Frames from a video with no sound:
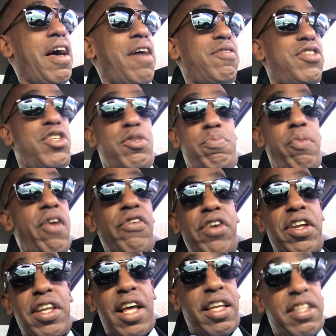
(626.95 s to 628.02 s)

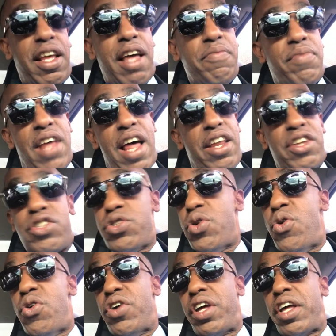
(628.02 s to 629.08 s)
Spirit. I'm not
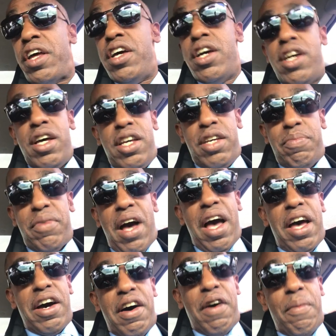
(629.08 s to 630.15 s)
ignoring
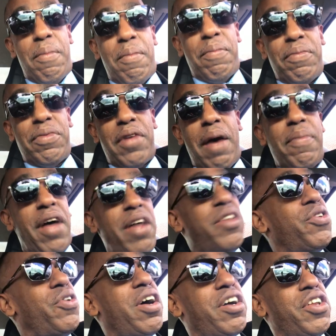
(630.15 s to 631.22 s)
my. I'm not
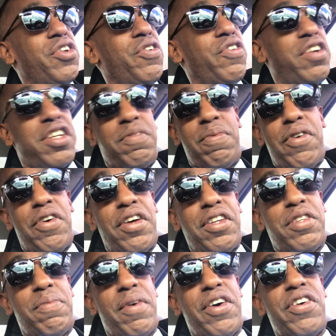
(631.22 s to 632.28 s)
ignoring
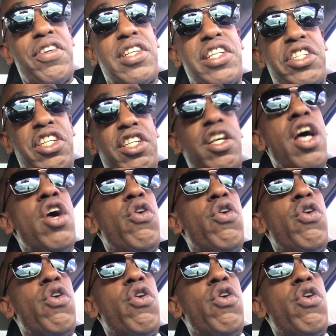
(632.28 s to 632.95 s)
spirit. Spirit. Listen,